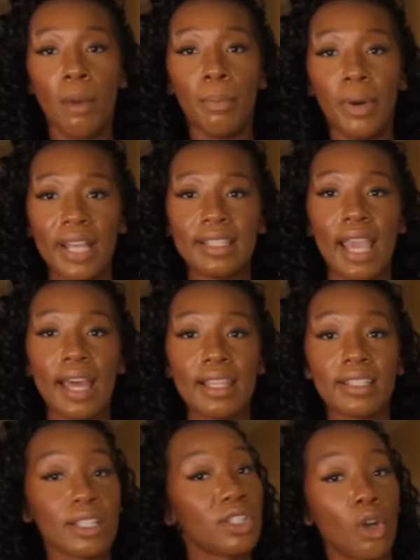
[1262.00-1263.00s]
But yeah,
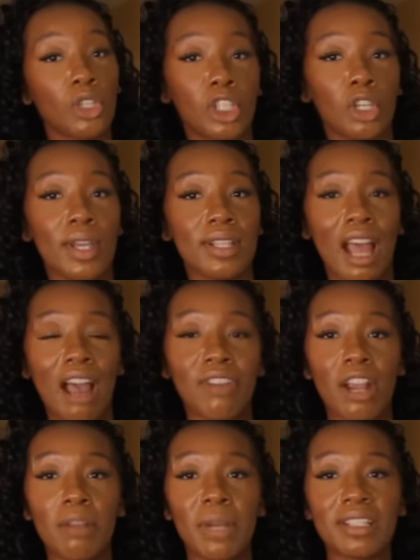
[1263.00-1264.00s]
this is so cute. Not
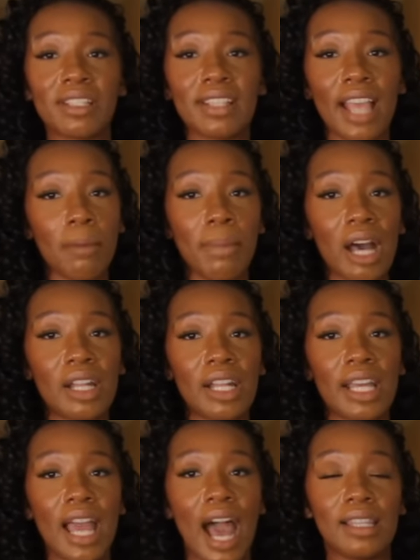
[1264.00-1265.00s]
very much to say about
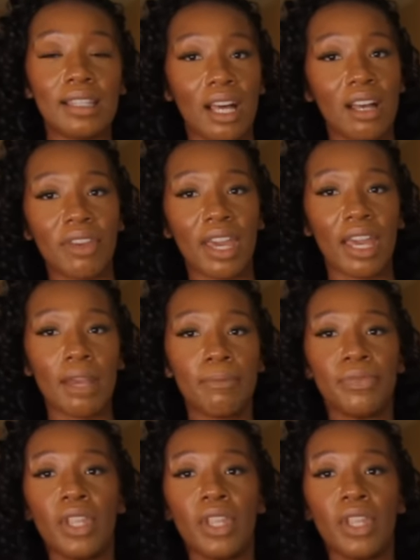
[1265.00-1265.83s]
it. I love it.